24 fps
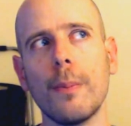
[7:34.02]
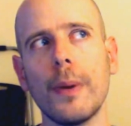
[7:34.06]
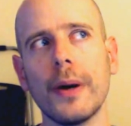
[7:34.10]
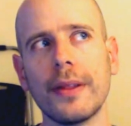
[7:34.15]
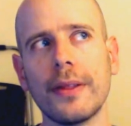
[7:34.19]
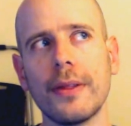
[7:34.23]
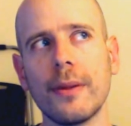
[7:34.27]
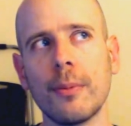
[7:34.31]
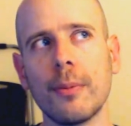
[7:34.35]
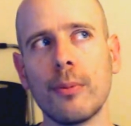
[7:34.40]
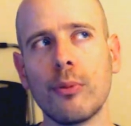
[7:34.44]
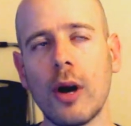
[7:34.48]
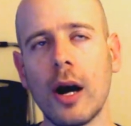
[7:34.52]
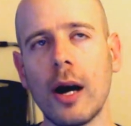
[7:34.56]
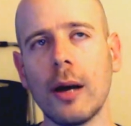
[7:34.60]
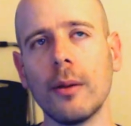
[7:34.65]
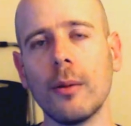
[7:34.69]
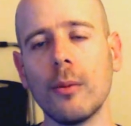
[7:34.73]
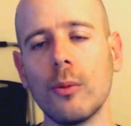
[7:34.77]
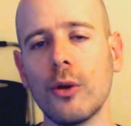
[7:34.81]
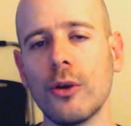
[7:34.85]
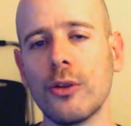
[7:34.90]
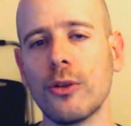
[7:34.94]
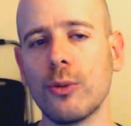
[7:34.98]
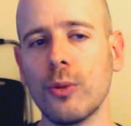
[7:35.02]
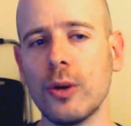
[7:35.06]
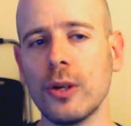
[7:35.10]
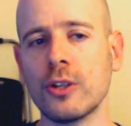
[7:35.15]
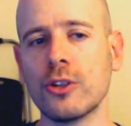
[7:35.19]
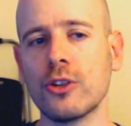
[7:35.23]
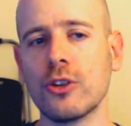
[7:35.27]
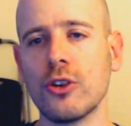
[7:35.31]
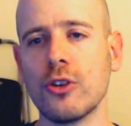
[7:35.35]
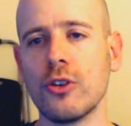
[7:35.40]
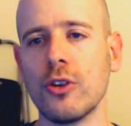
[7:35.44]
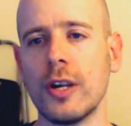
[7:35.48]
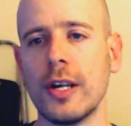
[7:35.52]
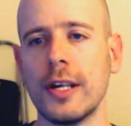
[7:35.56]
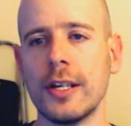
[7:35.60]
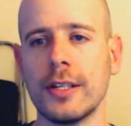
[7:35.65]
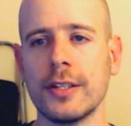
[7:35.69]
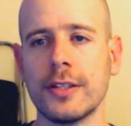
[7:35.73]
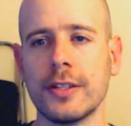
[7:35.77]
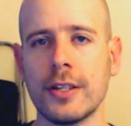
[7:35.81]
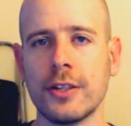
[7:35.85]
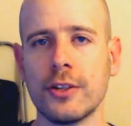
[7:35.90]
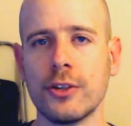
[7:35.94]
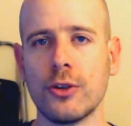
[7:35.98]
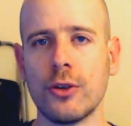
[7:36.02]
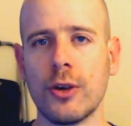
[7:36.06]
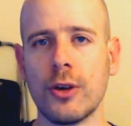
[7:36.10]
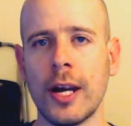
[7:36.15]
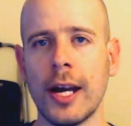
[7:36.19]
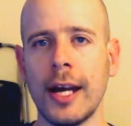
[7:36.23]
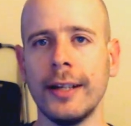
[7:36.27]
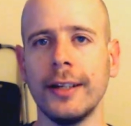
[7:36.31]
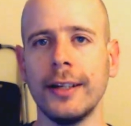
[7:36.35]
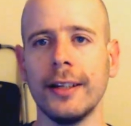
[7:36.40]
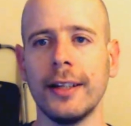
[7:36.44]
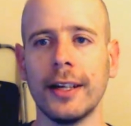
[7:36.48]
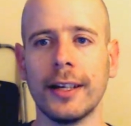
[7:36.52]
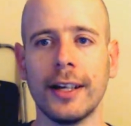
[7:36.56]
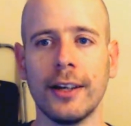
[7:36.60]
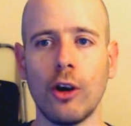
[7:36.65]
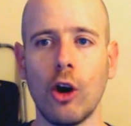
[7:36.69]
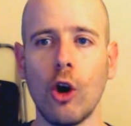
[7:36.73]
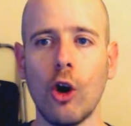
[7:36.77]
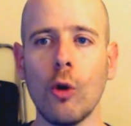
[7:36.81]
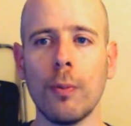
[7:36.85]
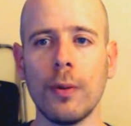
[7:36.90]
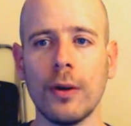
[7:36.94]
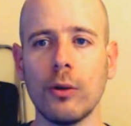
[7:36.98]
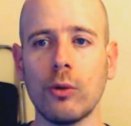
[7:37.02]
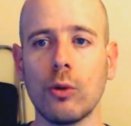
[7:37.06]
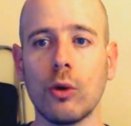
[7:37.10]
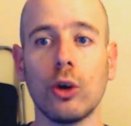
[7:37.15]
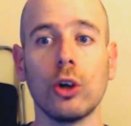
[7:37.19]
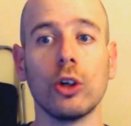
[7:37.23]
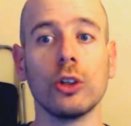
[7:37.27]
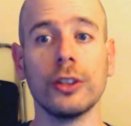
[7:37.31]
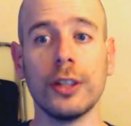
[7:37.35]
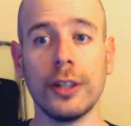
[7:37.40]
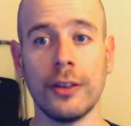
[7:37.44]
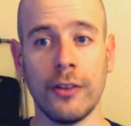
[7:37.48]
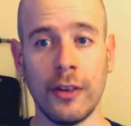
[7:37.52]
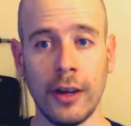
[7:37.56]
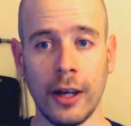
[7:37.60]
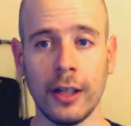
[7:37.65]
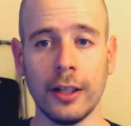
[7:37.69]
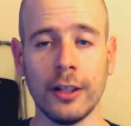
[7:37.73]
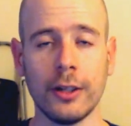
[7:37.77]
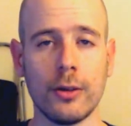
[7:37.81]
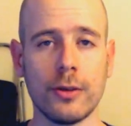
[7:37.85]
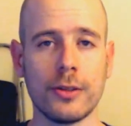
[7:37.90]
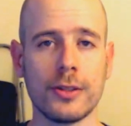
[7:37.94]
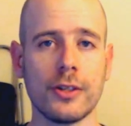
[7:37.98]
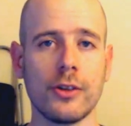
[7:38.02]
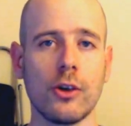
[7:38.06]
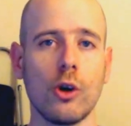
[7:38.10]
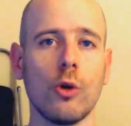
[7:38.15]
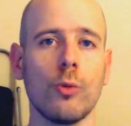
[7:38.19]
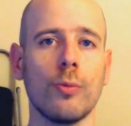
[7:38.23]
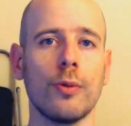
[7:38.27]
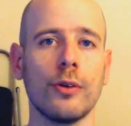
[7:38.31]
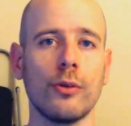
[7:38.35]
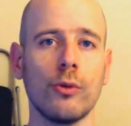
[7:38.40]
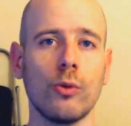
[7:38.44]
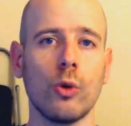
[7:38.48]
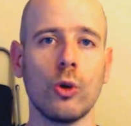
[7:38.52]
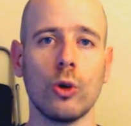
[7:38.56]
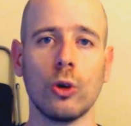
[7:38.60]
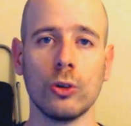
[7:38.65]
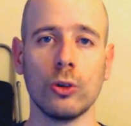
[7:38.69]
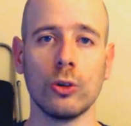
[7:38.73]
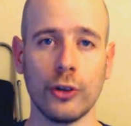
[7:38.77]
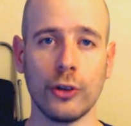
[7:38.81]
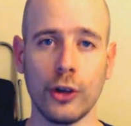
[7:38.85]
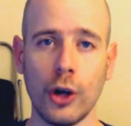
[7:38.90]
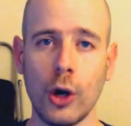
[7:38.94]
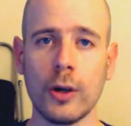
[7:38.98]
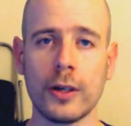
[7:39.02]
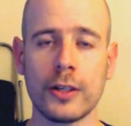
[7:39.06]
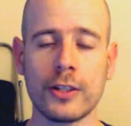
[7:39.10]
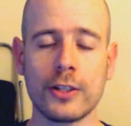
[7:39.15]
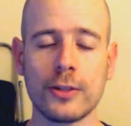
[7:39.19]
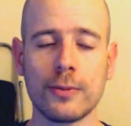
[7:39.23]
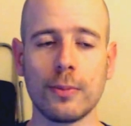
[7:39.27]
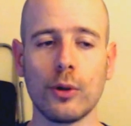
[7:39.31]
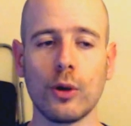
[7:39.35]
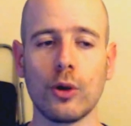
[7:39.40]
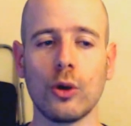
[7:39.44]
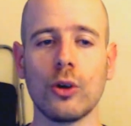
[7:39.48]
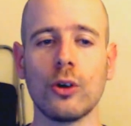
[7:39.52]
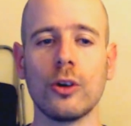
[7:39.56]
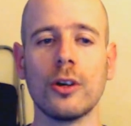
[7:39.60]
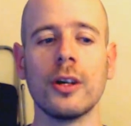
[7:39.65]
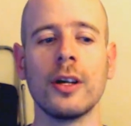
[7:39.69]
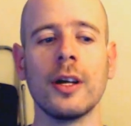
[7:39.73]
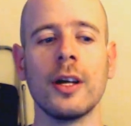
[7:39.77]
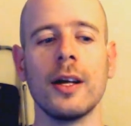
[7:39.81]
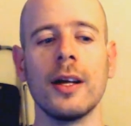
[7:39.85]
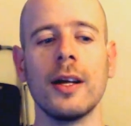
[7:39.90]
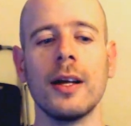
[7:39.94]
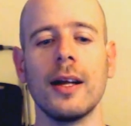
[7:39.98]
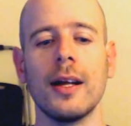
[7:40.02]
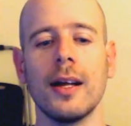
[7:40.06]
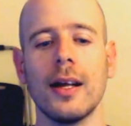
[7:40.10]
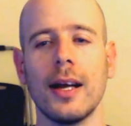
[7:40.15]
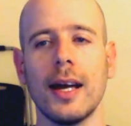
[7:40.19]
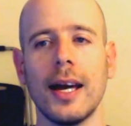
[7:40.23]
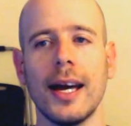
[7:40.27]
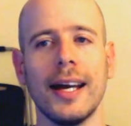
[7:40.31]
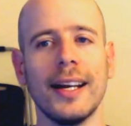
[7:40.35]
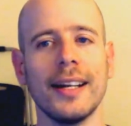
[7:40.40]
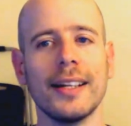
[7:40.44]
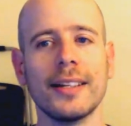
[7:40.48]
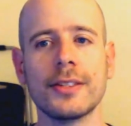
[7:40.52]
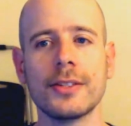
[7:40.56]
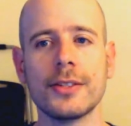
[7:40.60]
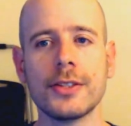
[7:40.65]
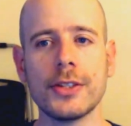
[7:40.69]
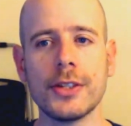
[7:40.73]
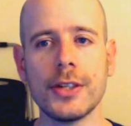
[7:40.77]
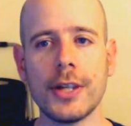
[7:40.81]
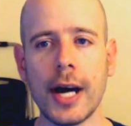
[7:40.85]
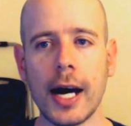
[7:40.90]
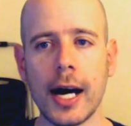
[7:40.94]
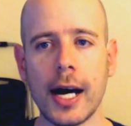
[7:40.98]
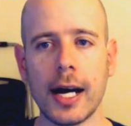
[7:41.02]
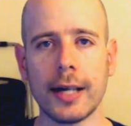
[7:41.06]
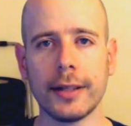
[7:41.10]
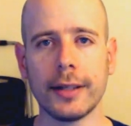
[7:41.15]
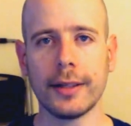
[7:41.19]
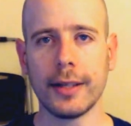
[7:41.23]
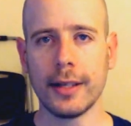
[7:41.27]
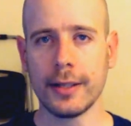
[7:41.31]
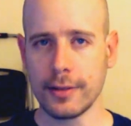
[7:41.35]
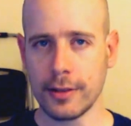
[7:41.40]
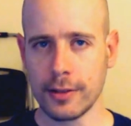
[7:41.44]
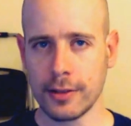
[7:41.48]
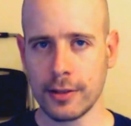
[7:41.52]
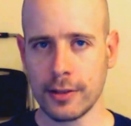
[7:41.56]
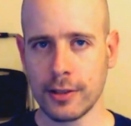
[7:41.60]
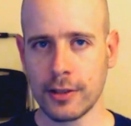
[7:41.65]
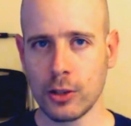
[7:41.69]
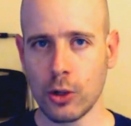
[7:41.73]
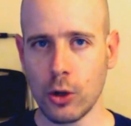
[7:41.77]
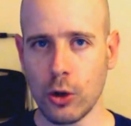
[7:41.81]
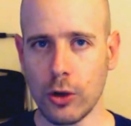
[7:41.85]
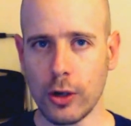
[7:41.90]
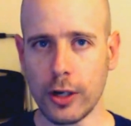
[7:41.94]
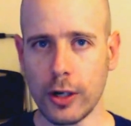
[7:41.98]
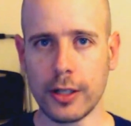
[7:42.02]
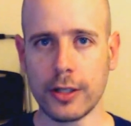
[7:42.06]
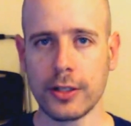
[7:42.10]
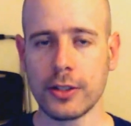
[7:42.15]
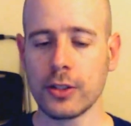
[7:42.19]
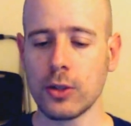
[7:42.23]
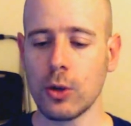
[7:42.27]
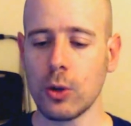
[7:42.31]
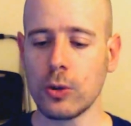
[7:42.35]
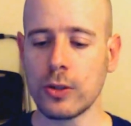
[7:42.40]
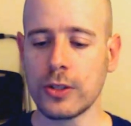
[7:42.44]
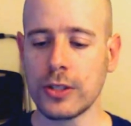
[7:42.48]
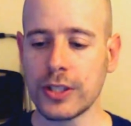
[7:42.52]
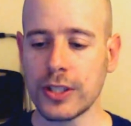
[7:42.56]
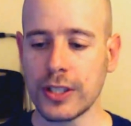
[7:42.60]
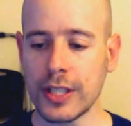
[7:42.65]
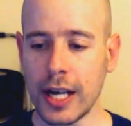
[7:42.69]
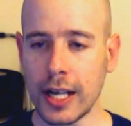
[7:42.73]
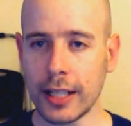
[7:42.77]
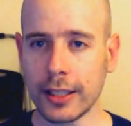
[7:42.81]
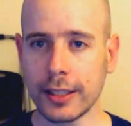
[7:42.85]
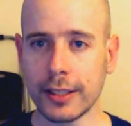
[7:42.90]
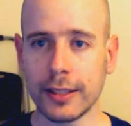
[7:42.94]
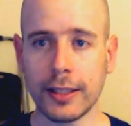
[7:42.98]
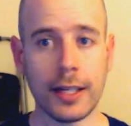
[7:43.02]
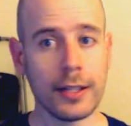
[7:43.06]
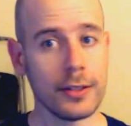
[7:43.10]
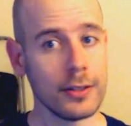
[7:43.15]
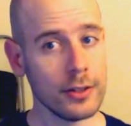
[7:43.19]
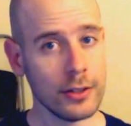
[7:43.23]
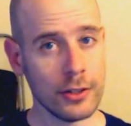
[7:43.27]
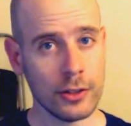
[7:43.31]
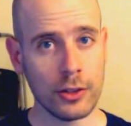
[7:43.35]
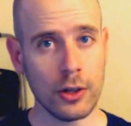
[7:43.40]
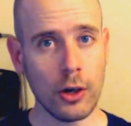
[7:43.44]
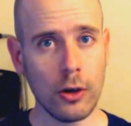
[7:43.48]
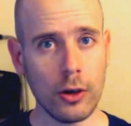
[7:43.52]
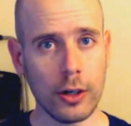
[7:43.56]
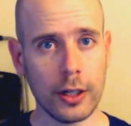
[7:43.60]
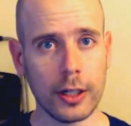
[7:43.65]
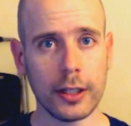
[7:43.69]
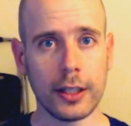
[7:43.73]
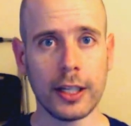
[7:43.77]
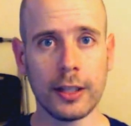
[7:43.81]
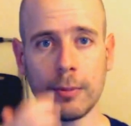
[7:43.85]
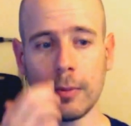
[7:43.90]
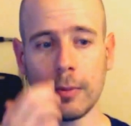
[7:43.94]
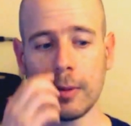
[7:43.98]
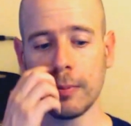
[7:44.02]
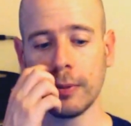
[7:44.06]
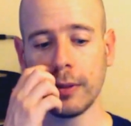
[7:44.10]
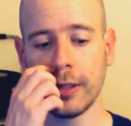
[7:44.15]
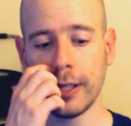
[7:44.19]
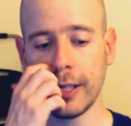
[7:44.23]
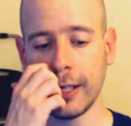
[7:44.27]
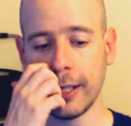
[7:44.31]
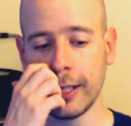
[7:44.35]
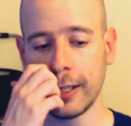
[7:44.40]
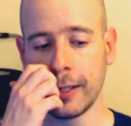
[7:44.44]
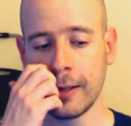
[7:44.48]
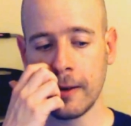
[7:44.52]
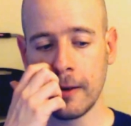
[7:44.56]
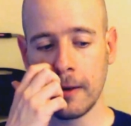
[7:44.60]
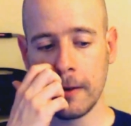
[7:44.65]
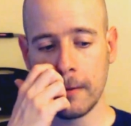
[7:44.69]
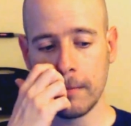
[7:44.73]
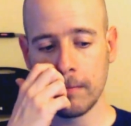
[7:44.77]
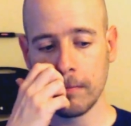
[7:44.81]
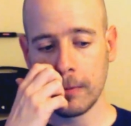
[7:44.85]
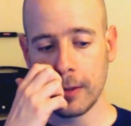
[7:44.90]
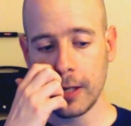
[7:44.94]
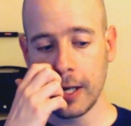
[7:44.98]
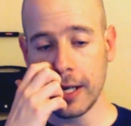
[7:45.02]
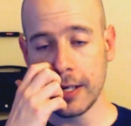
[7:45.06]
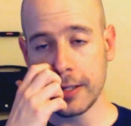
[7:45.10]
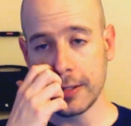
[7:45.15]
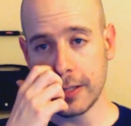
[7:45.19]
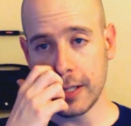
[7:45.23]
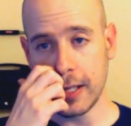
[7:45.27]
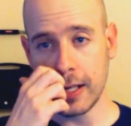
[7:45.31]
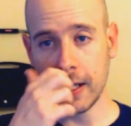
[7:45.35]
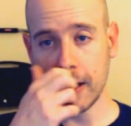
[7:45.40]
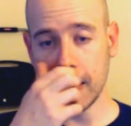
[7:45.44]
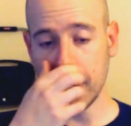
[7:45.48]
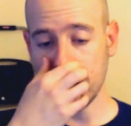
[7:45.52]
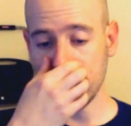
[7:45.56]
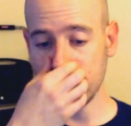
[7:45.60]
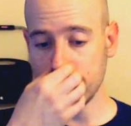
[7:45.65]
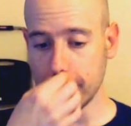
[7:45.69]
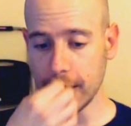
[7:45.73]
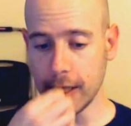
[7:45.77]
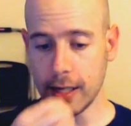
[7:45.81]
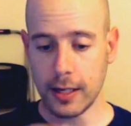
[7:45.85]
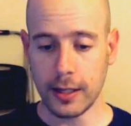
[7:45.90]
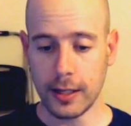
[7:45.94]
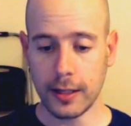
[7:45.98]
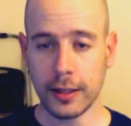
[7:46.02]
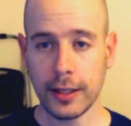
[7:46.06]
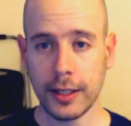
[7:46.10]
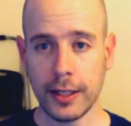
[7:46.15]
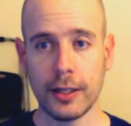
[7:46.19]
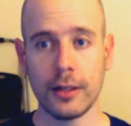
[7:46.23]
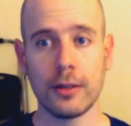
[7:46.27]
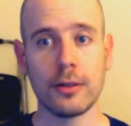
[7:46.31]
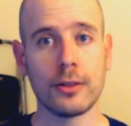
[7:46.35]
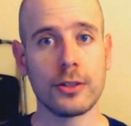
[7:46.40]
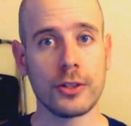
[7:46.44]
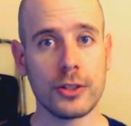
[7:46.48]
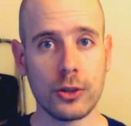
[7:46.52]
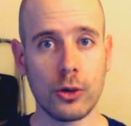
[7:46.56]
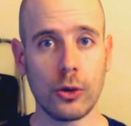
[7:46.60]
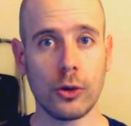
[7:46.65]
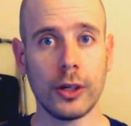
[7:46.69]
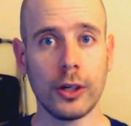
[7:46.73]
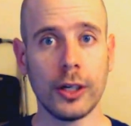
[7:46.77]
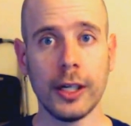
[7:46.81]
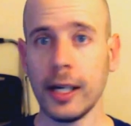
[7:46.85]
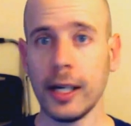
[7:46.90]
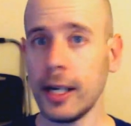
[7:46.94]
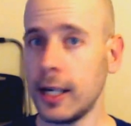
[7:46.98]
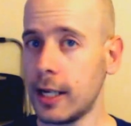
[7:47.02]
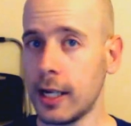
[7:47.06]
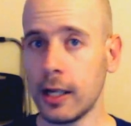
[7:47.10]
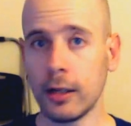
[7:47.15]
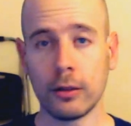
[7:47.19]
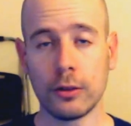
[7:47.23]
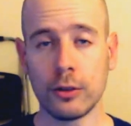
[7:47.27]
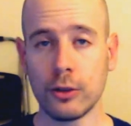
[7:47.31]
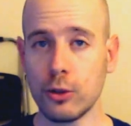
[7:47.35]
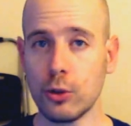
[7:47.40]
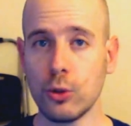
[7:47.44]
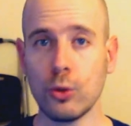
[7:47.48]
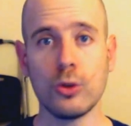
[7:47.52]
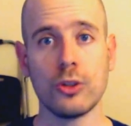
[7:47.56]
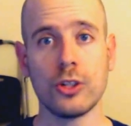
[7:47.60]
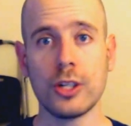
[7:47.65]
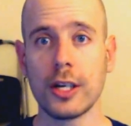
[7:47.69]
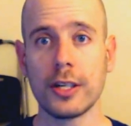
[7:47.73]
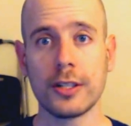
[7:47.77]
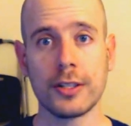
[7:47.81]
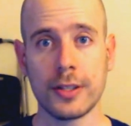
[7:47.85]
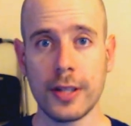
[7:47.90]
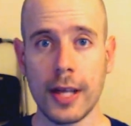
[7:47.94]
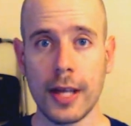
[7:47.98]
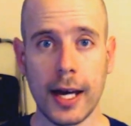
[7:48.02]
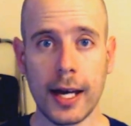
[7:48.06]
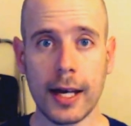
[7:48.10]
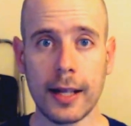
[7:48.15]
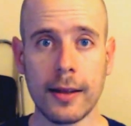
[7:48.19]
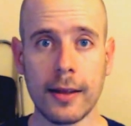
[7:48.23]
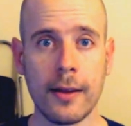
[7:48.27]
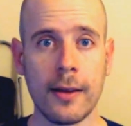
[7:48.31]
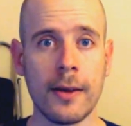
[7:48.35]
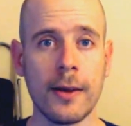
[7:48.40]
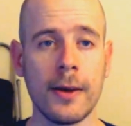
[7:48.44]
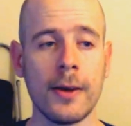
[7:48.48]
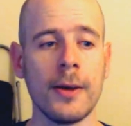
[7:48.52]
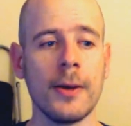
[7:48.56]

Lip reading: but the problem with Witcher is that you're handed like an open world. They tell you it's an open world. Go explore, and it's not. It's a story. So sell it as a story. Let me play as a linear story, and I'll do just that.